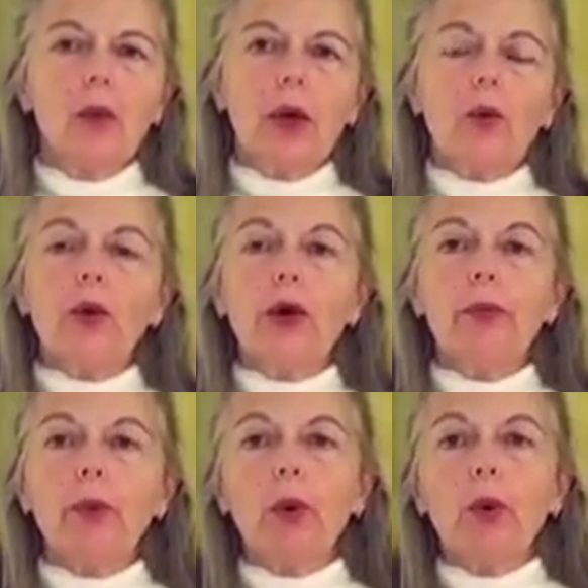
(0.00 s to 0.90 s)
When
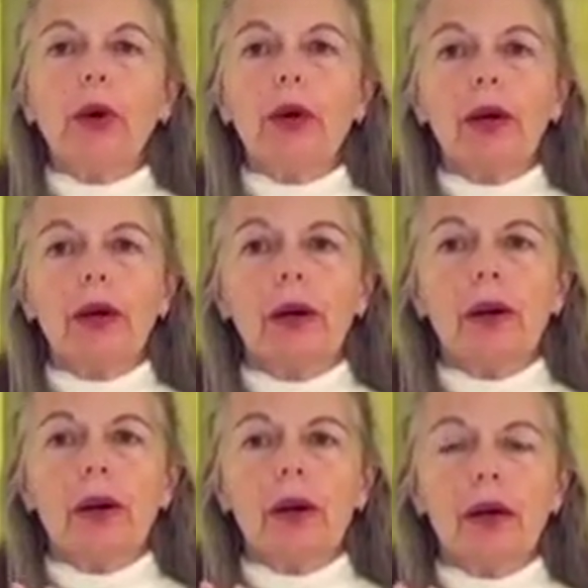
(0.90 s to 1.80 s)
we're born,
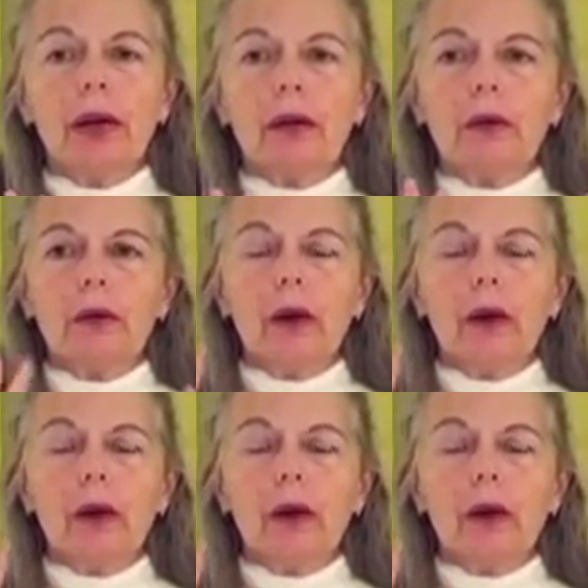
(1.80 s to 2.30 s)
our